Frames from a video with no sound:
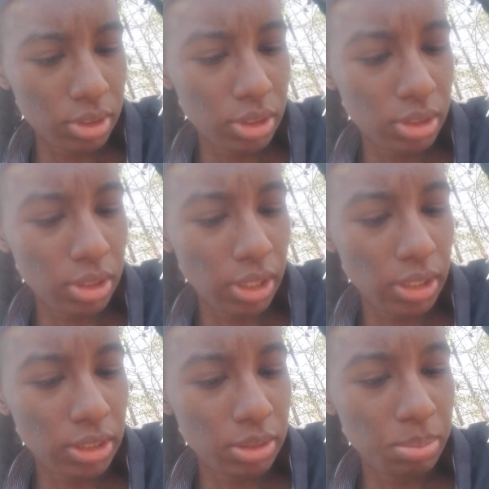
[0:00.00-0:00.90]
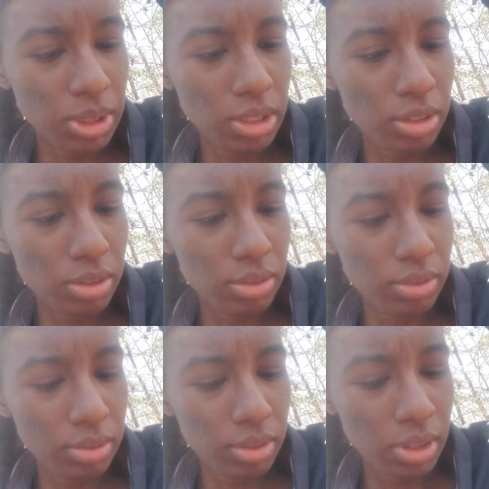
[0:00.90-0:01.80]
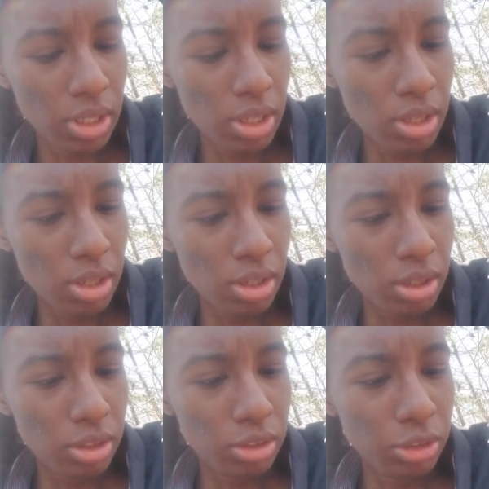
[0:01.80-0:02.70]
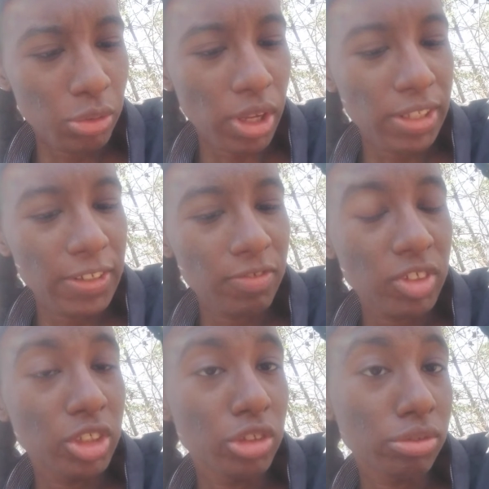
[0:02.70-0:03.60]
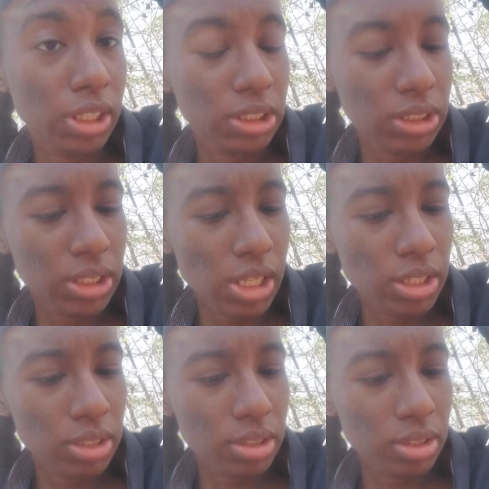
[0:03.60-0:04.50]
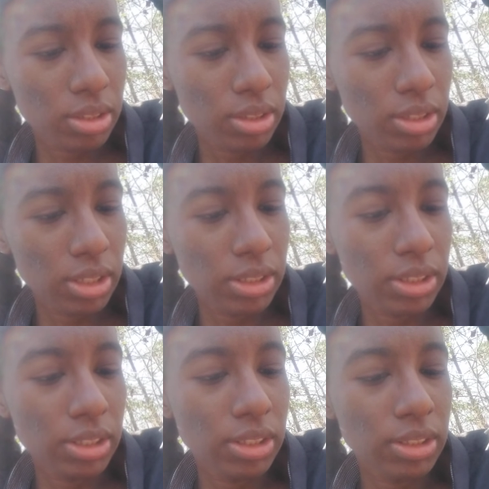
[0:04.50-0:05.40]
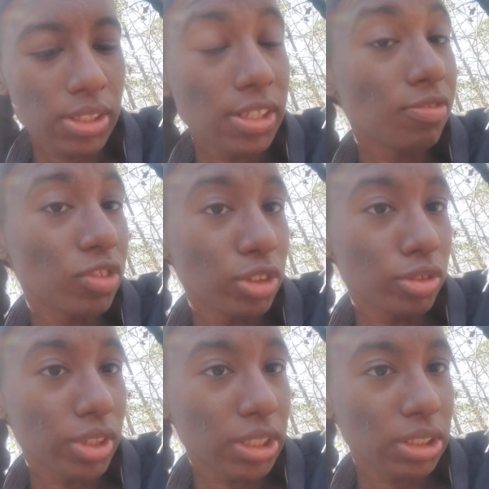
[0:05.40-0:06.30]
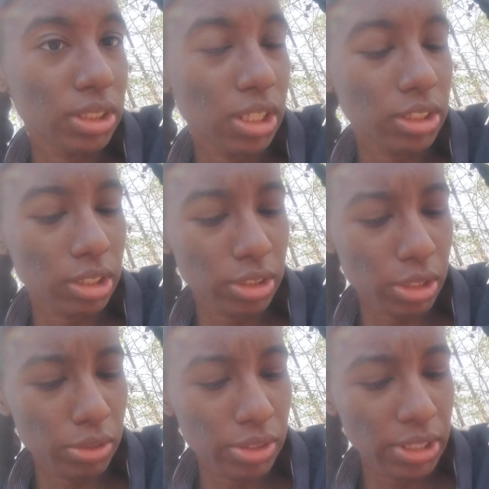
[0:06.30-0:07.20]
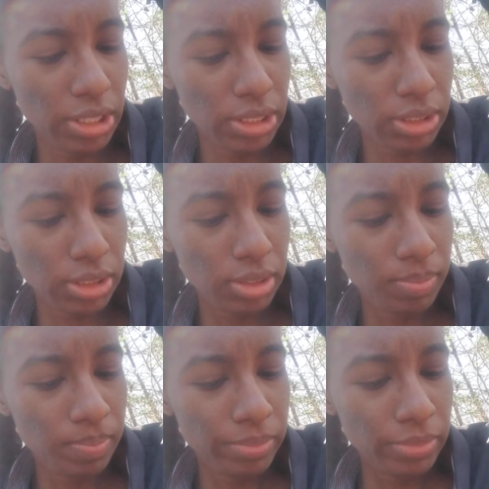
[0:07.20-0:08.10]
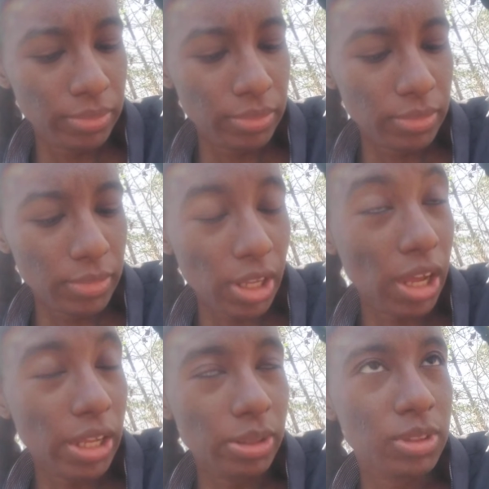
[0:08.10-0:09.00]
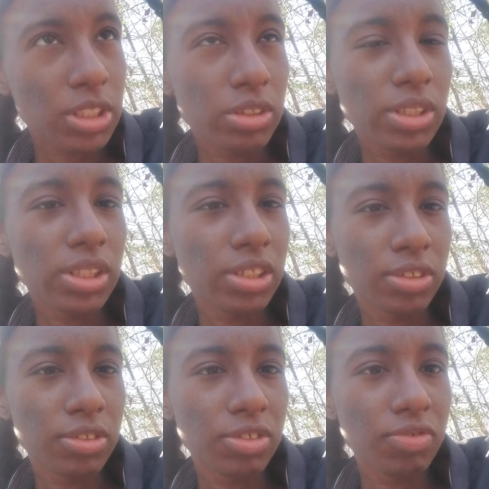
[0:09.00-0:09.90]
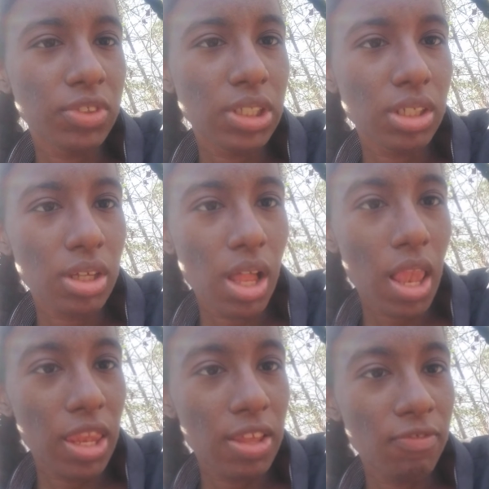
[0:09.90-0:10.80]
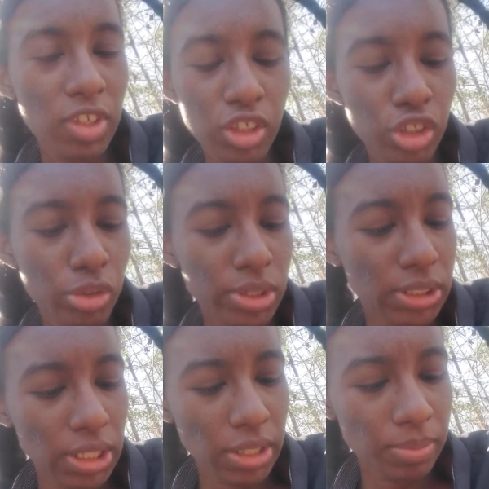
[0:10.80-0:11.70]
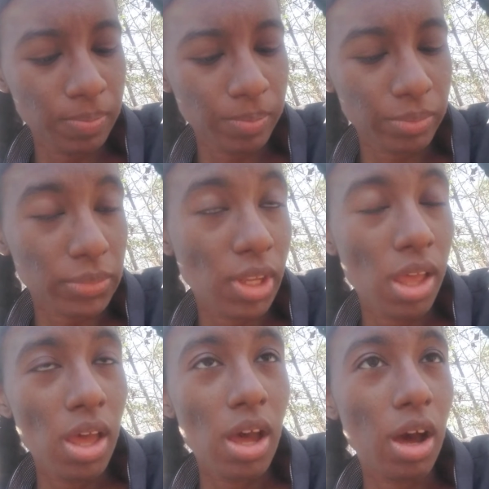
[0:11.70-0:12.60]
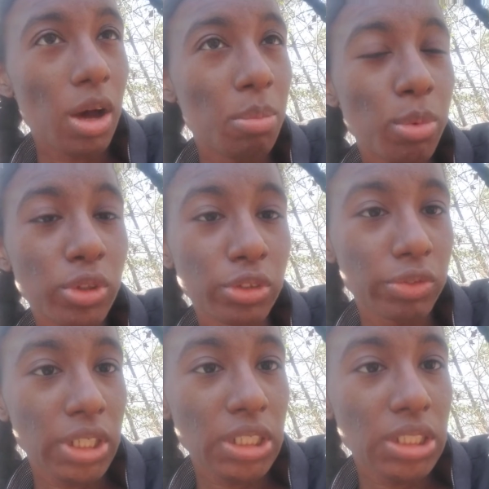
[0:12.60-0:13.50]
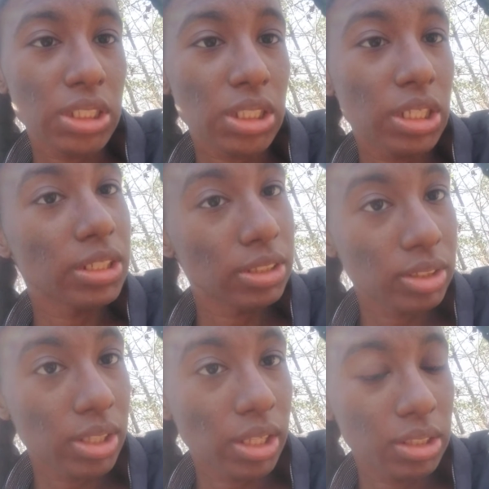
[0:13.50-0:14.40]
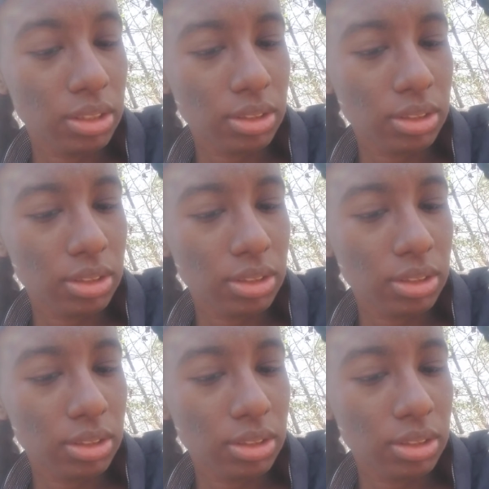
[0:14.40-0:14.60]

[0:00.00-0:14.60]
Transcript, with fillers: She asked me, do I live in the United States? Is it good to live in the United States? I told her yes. I absolutely love living in the USA. I was born and raised in the States.